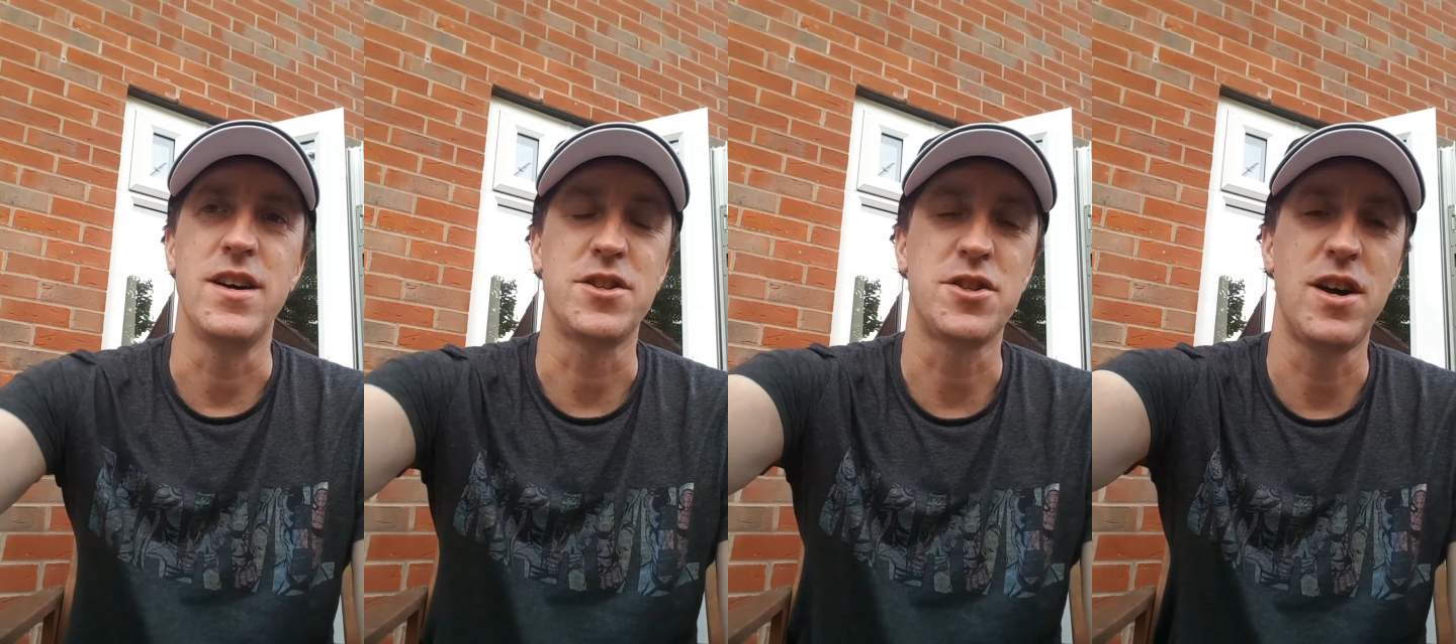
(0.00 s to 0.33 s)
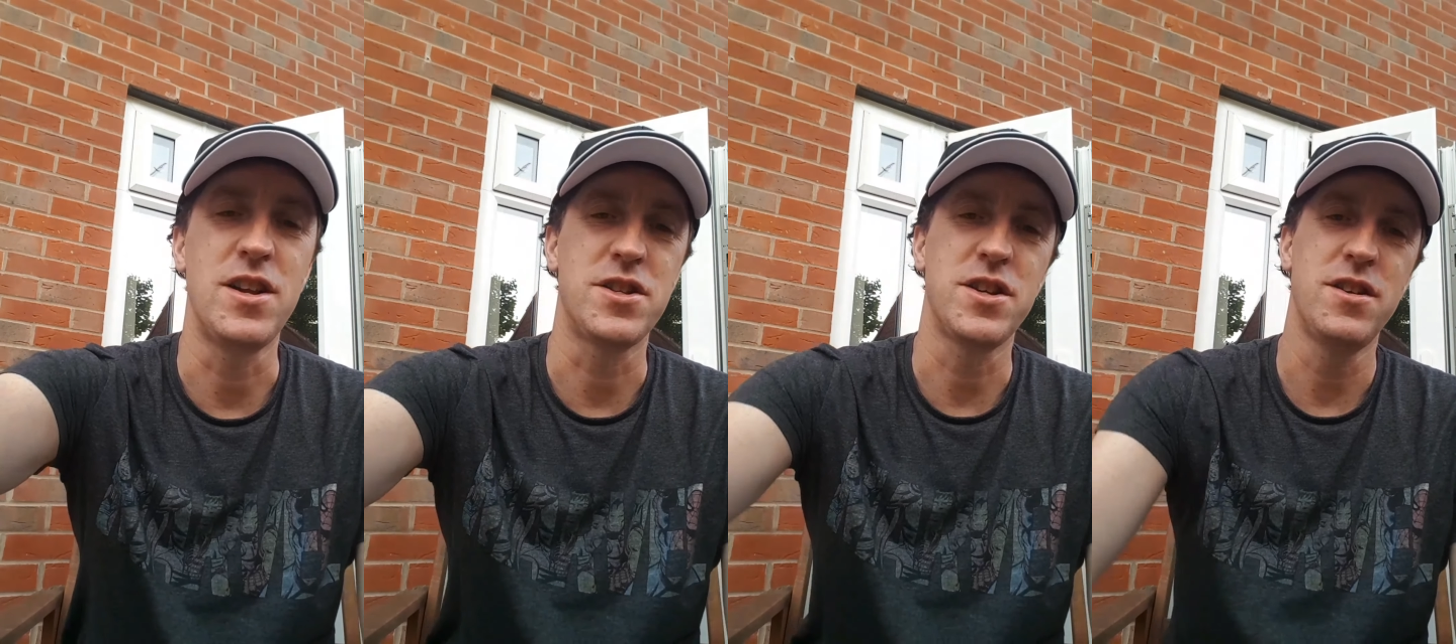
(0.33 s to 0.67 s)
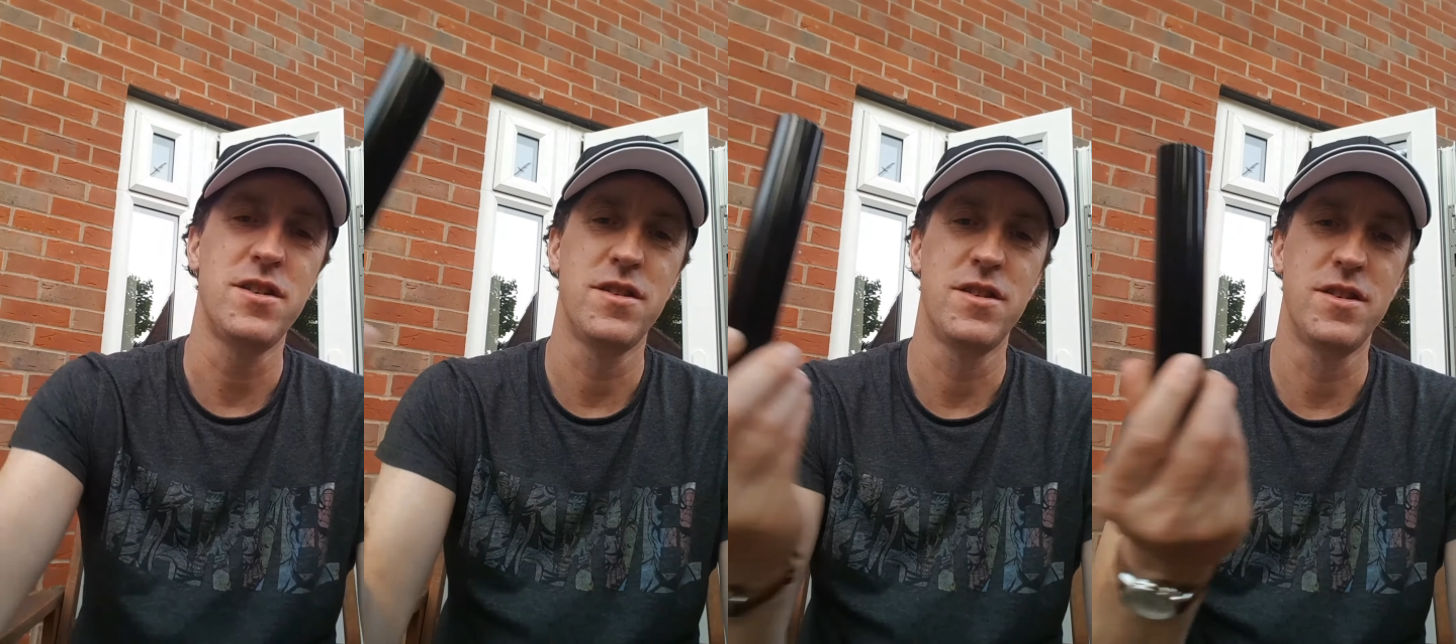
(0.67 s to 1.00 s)
silencer,
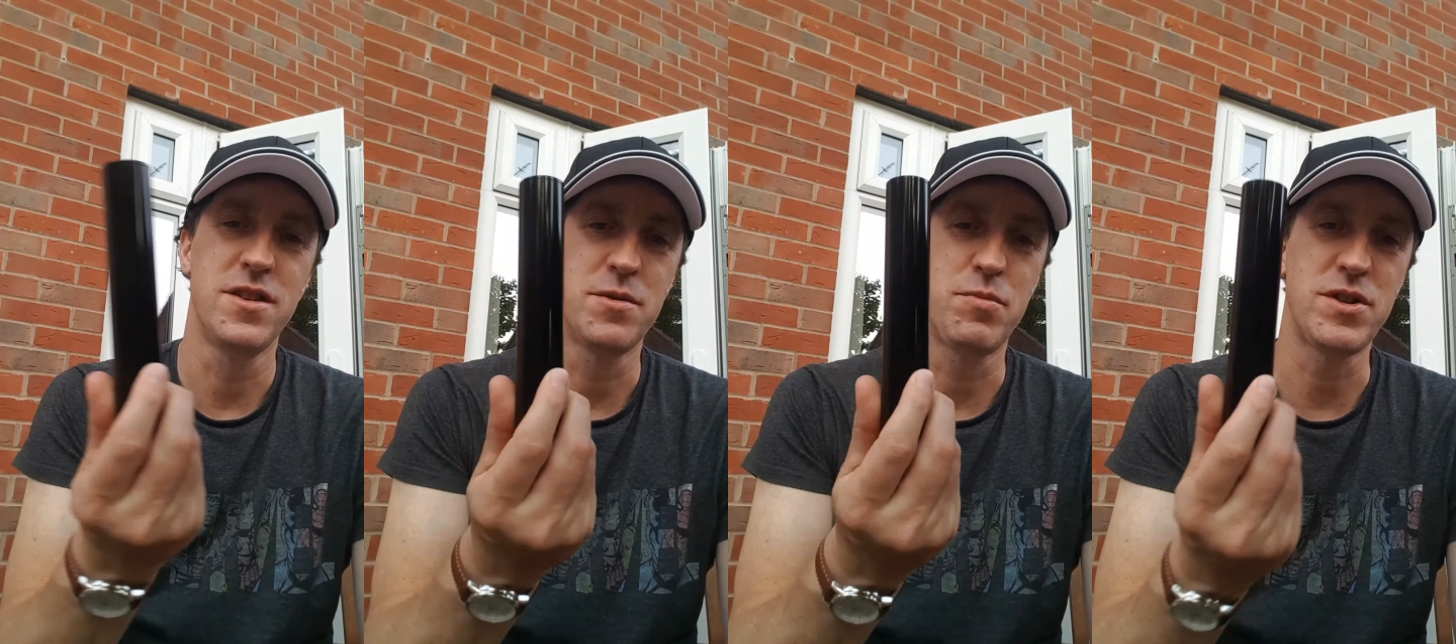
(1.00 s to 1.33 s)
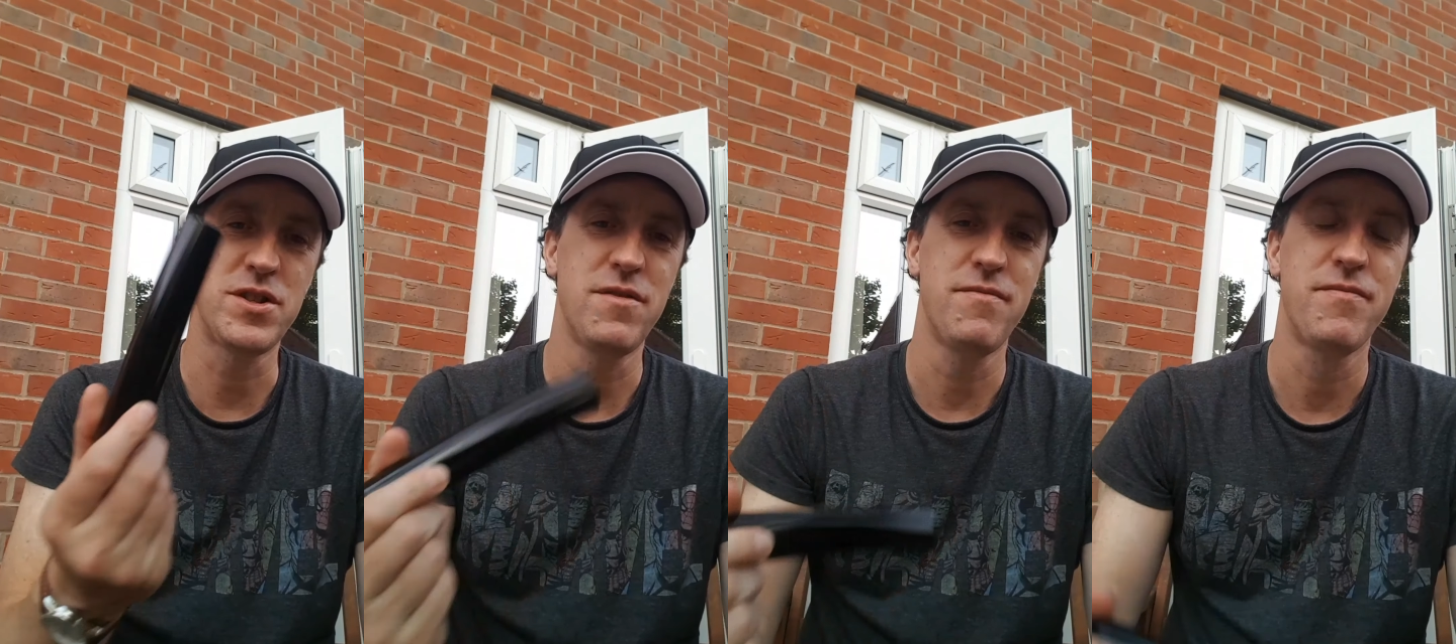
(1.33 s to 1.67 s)
suppressor,